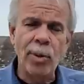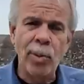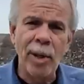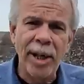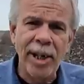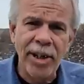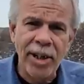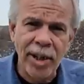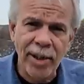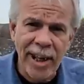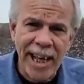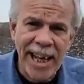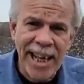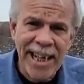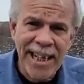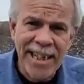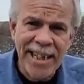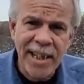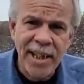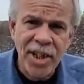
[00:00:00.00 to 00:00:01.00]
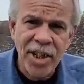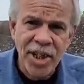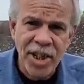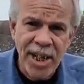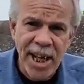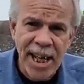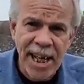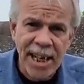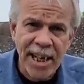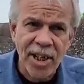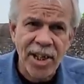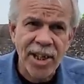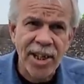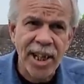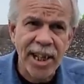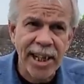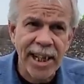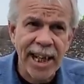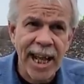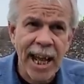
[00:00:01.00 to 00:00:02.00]
there, were, there are eight snakes
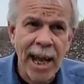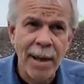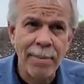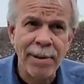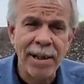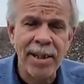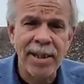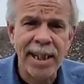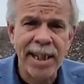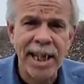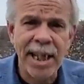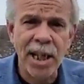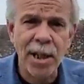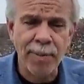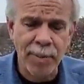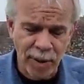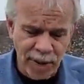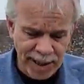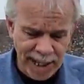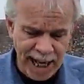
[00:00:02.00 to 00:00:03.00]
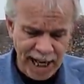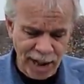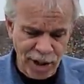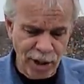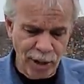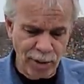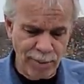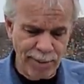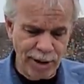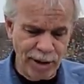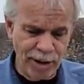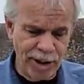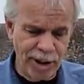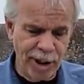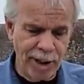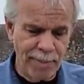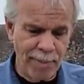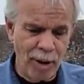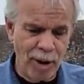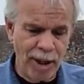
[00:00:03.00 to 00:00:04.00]
that inhabit the Gettysburg National
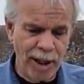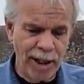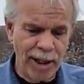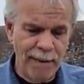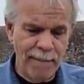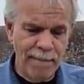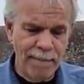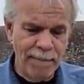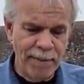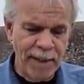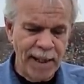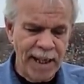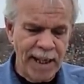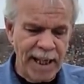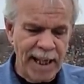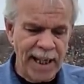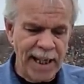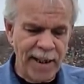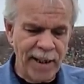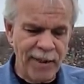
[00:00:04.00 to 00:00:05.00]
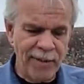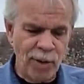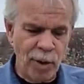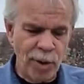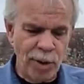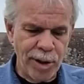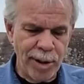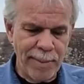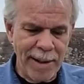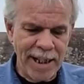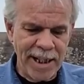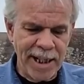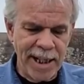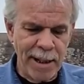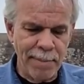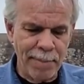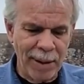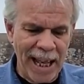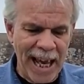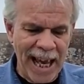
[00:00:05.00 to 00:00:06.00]
Military Park. And of course, you
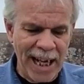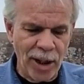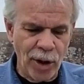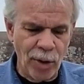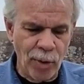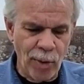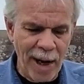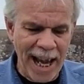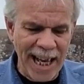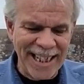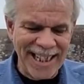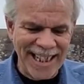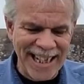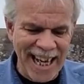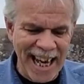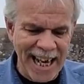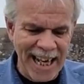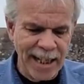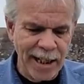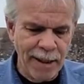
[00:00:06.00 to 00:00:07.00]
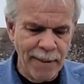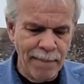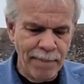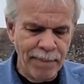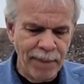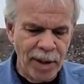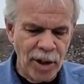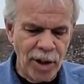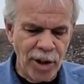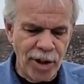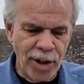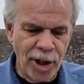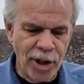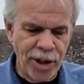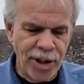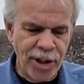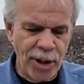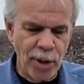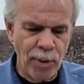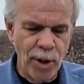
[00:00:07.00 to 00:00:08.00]
mentioned the black rat snake, there's
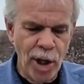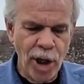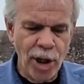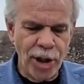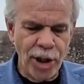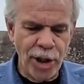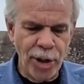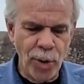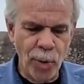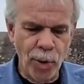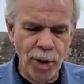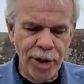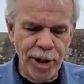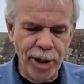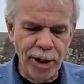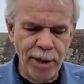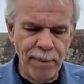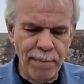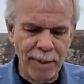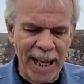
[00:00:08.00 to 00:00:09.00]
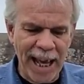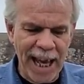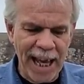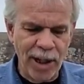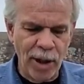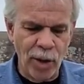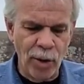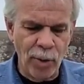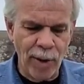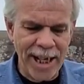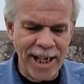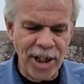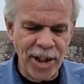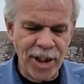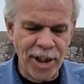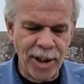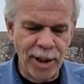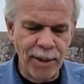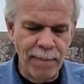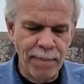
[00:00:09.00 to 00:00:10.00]
also the northern black
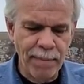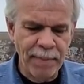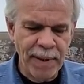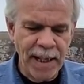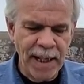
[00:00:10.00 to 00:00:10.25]
racer,